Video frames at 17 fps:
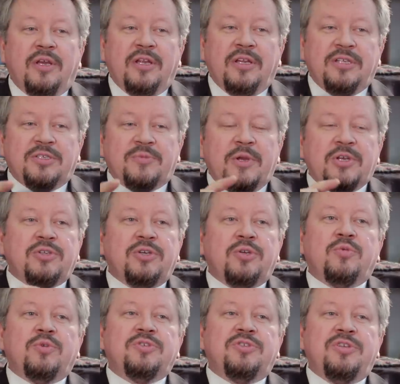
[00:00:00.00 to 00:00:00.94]
and especially
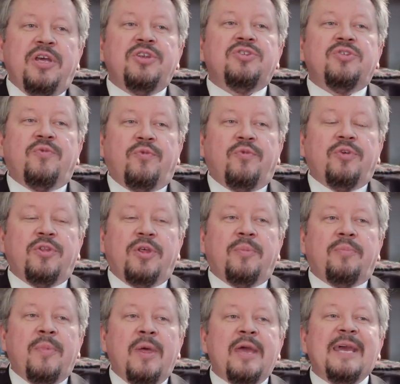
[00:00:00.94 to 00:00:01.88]
it was danger for
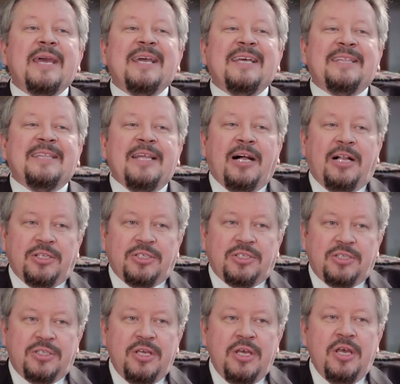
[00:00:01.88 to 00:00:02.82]
the
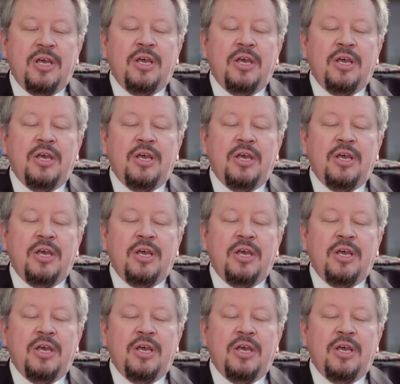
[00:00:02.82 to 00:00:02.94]
adults